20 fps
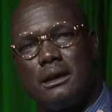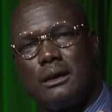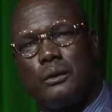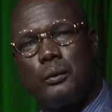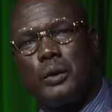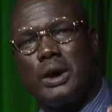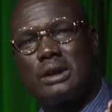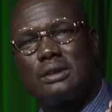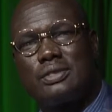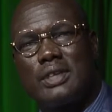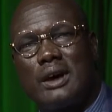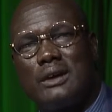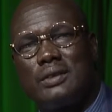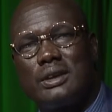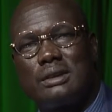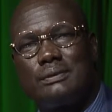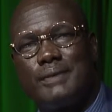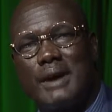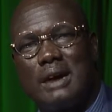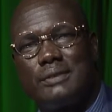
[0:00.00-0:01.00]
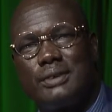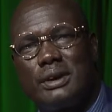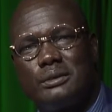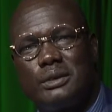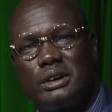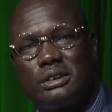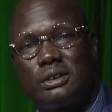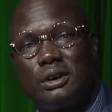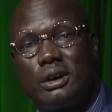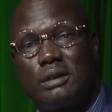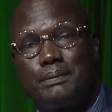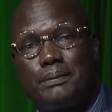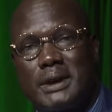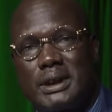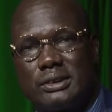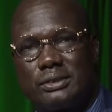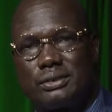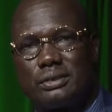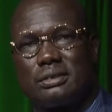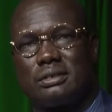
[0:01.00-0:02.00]
1,500
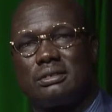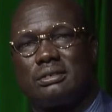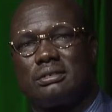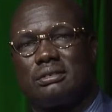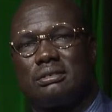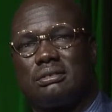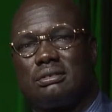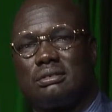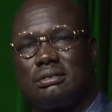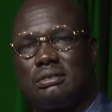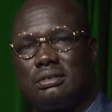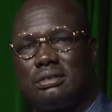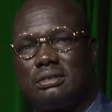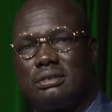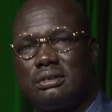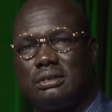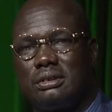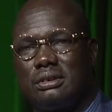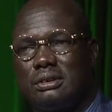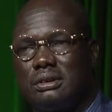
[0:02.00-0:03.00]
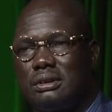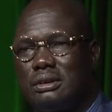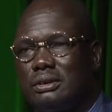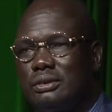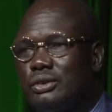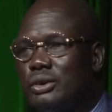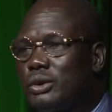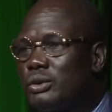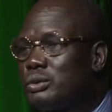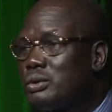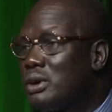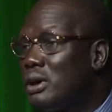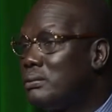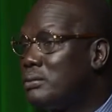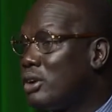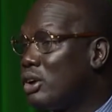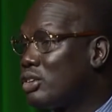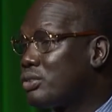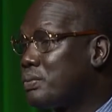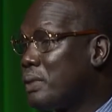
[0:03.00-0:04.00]
orphans, those who have
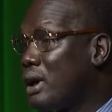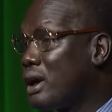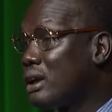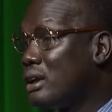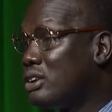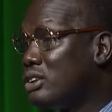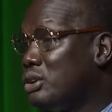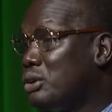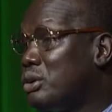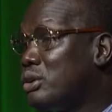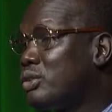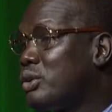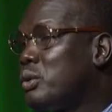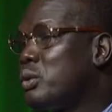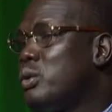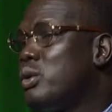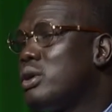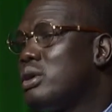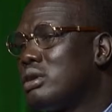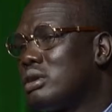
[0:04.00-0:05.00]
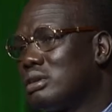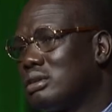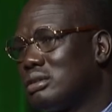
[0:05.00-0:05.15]
lost parents during the war.